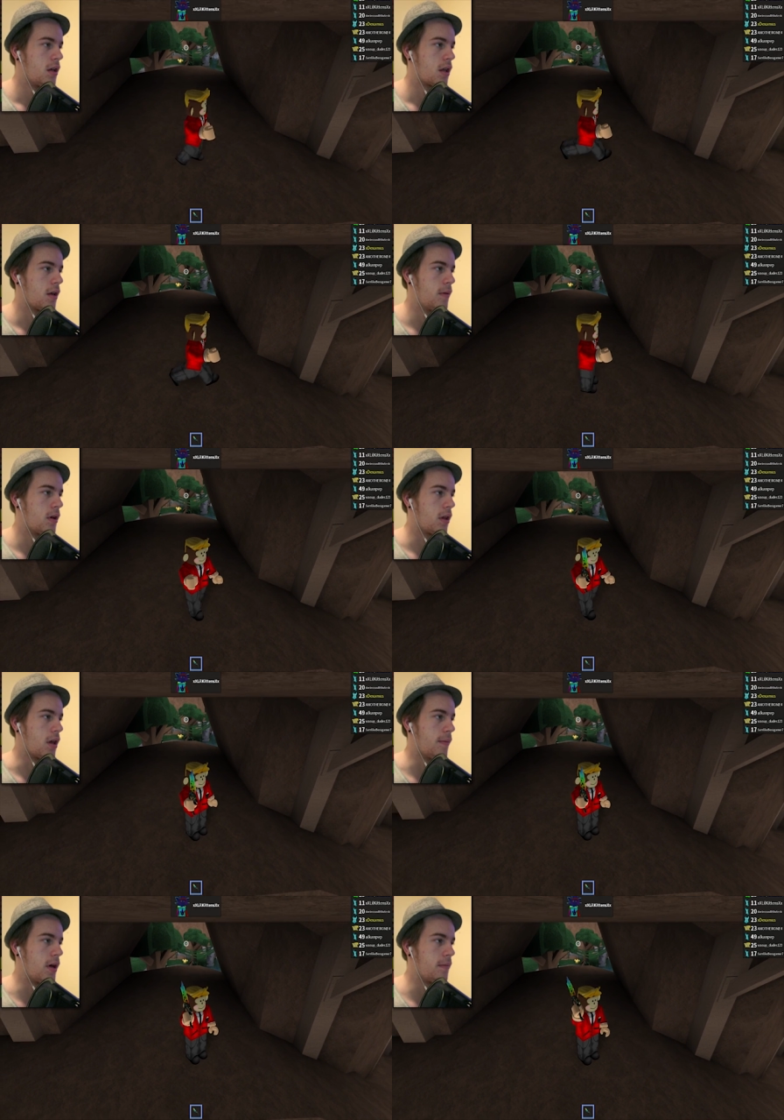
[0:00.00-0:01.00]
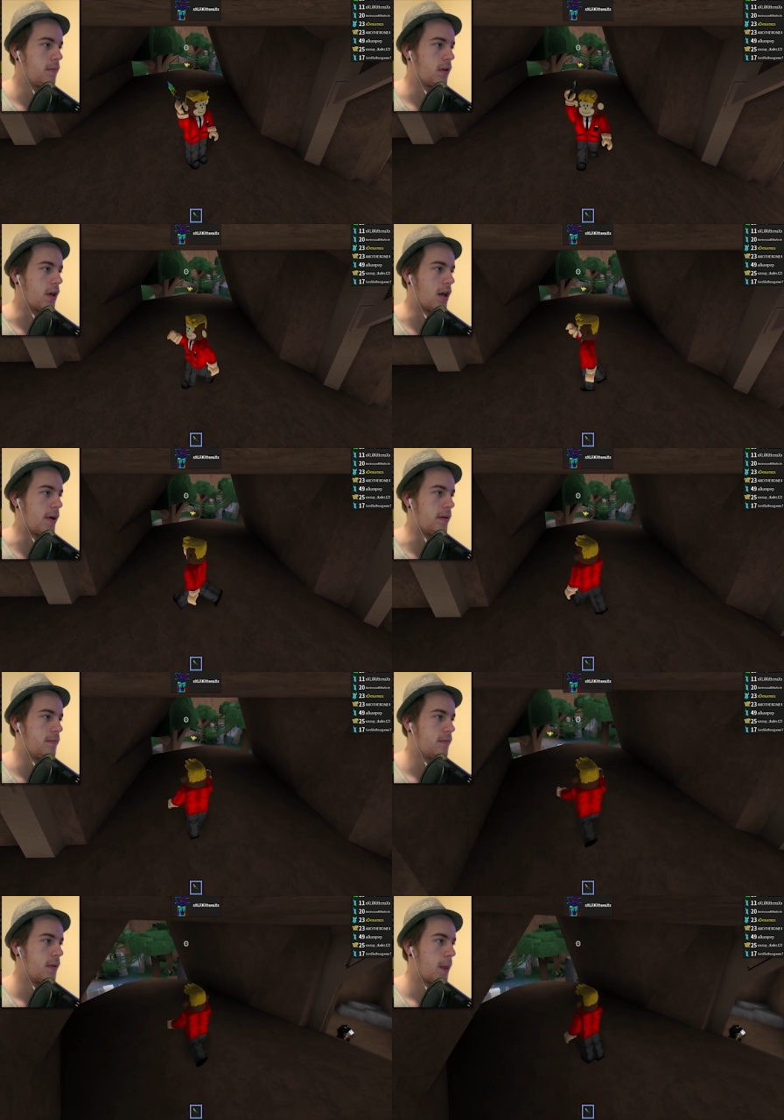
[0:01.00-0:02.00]
Come on. Come on. Come on.
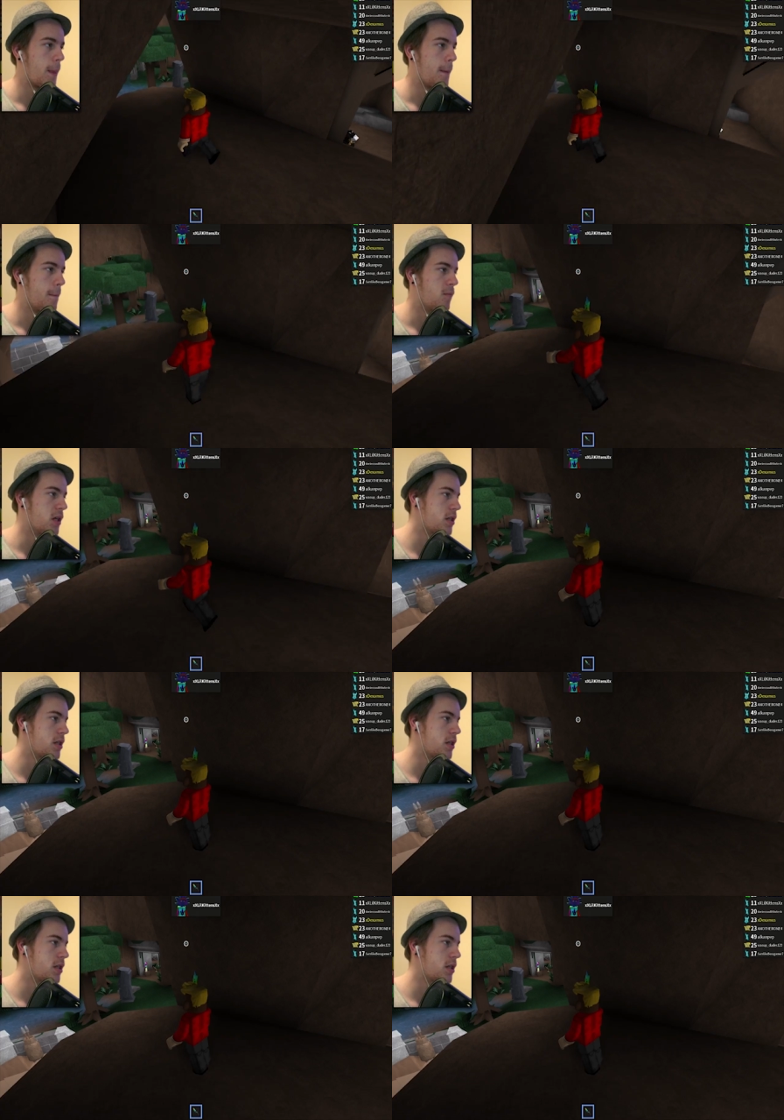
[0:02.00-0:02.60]
Where's